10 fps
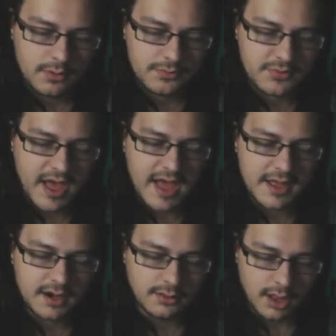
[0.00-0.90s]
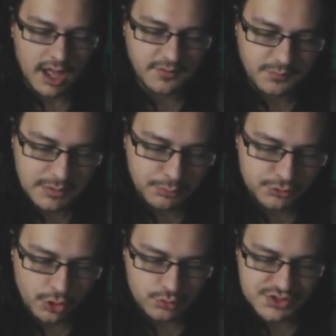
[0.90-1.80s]
that a lot of people
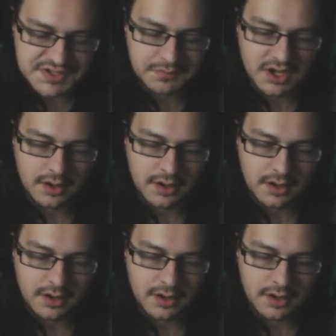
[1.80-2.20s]
don't seem to